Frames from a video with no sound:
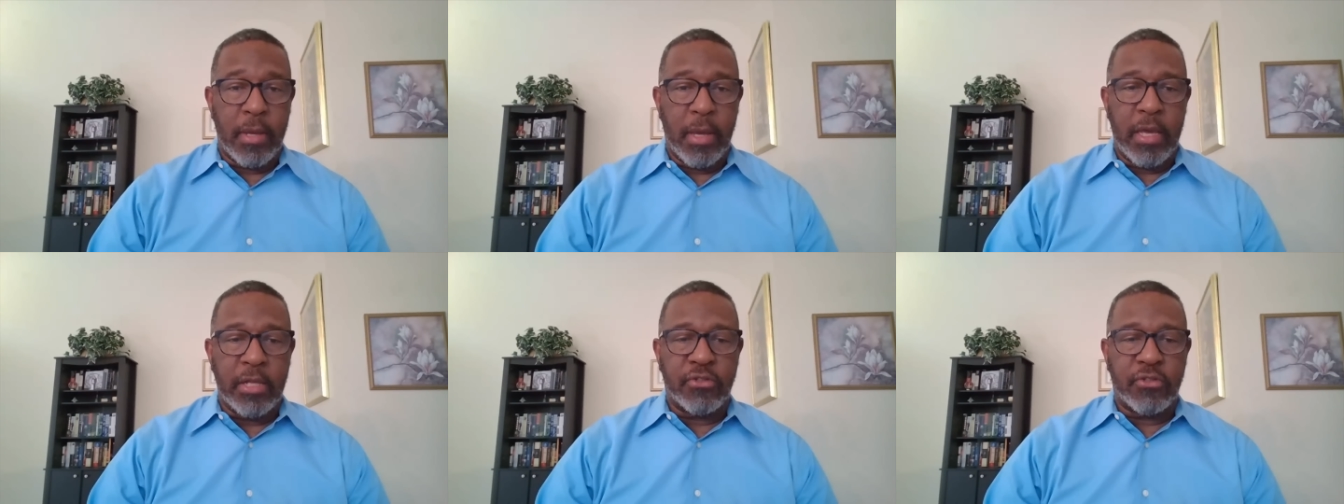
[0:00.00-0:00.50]

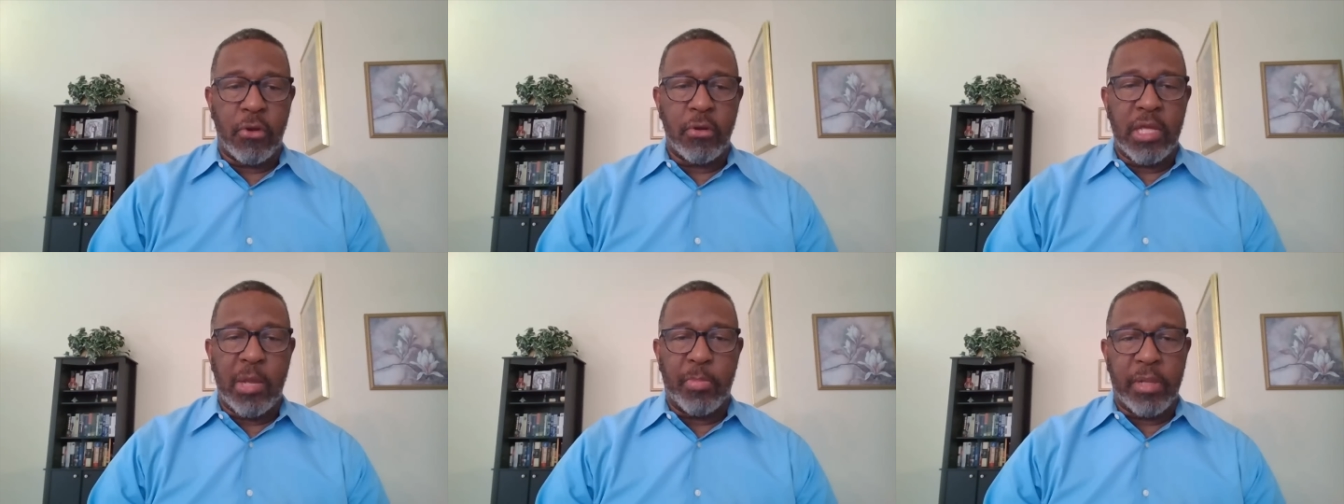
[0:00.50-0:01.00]
It's
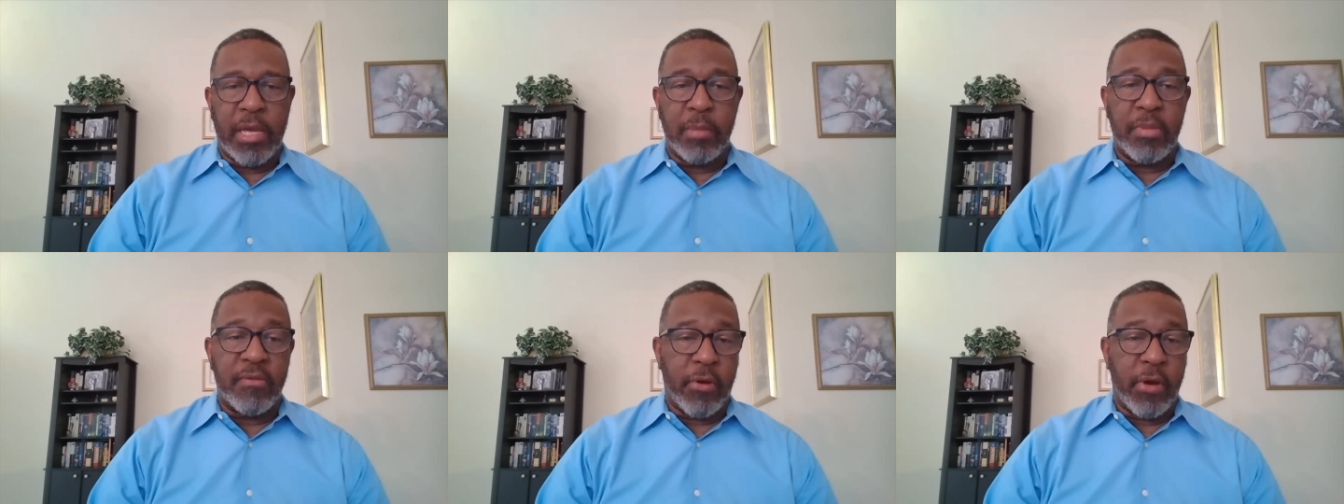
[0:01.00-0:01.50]
certainly a play to
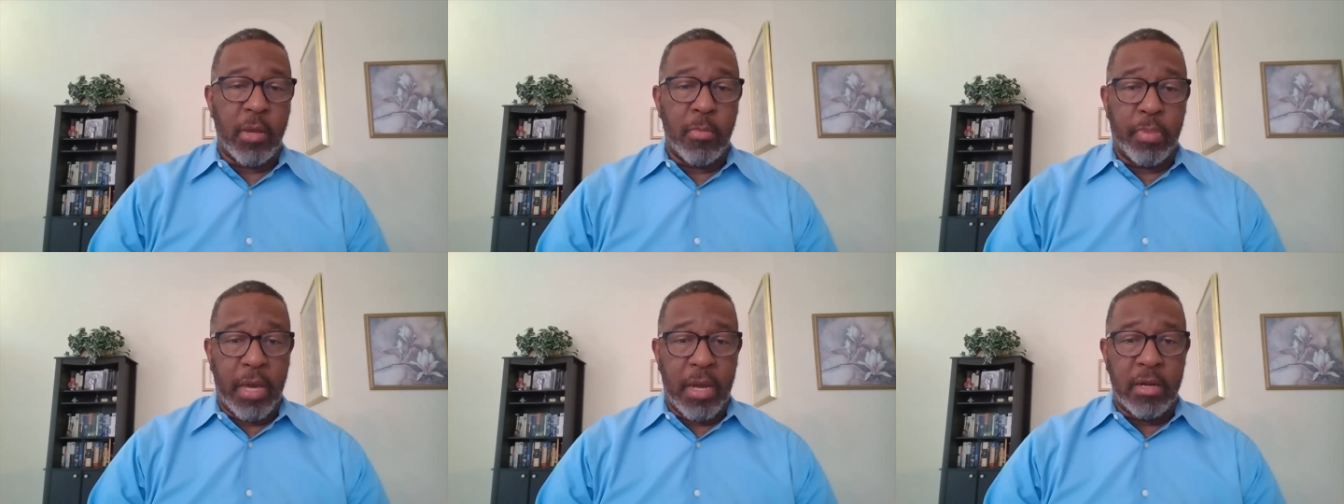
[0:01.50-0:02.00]
be very
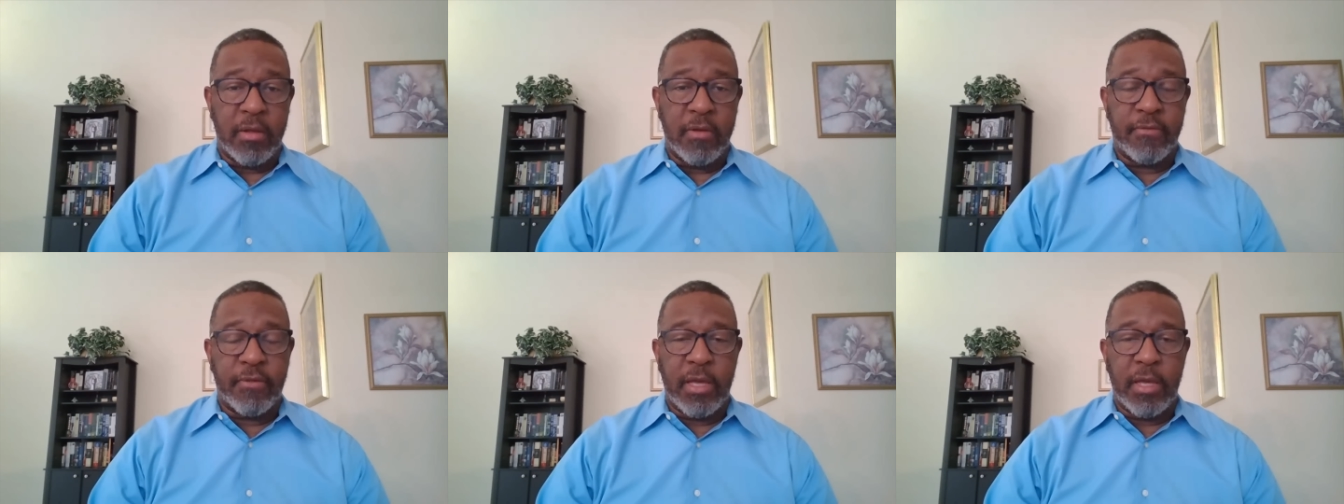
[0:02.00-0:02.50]

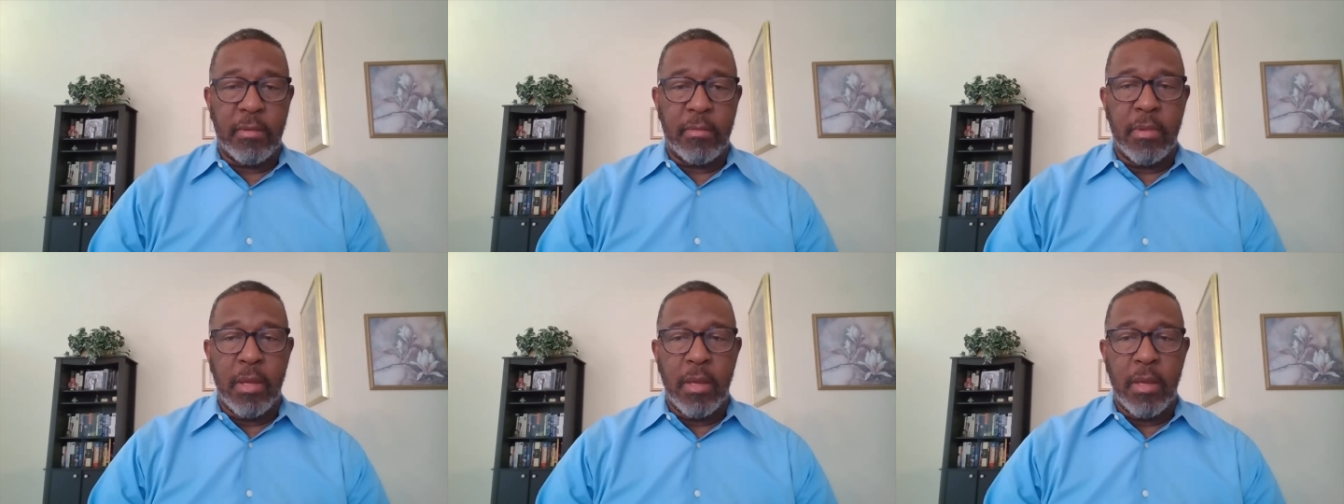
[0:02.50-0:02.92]
competitive in